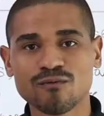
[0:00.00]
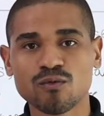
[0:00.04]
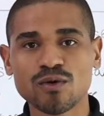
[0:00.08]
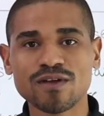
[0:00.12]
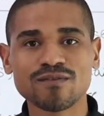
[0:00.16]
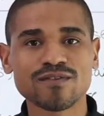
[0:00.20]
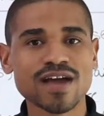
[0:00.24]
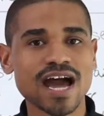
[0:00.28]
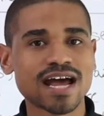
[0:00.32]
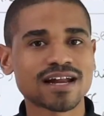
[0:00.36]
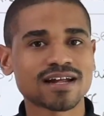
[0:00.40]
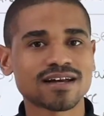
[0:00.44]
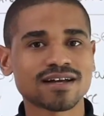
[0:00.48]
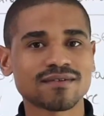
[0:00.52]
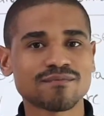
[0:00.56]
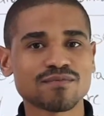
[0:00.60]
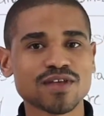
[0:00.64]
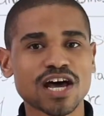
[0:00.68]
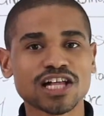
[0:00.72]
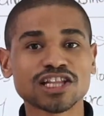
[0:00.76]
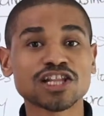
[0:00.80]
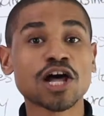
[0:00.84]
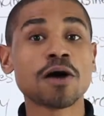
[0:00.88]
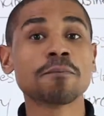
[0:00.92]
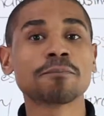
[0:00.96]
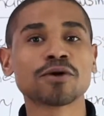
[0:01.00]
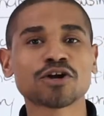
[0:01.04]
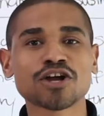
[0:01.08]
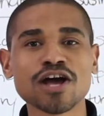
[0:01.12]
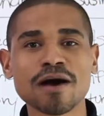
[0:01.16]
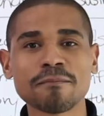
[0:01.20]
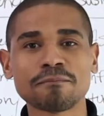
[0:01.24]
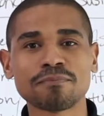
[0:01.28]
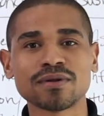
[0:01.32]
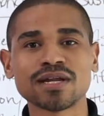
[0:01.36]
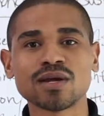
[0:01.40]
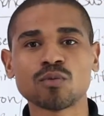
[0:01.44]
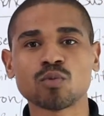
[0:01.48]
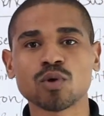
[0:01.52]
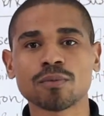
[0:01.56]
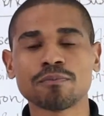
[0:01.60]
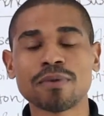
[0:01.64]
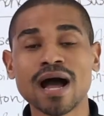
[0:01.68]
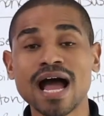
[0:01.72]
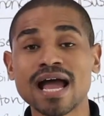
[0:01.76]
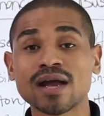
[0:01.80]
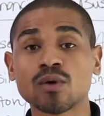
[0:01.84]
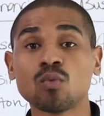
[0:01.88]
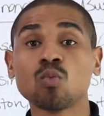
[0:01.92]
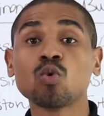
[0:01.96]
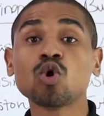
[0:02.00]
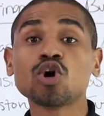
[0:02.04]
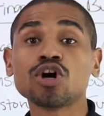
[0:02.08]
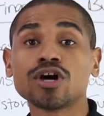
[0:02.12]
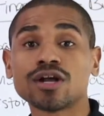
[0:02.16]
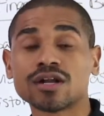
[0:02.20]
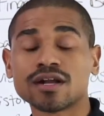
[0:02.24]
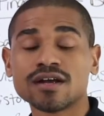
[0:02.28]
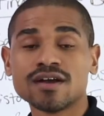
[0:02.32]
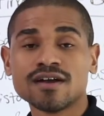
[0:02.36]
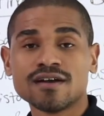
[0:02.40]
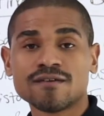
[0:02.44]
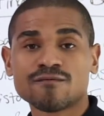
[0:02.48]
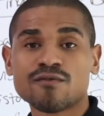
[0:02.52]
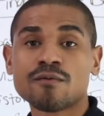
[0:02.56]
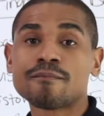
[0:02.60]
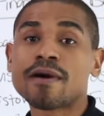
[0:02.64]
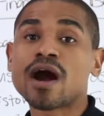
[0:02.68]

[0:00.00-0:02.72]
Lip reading: we've got a lumber company, we're buying wood from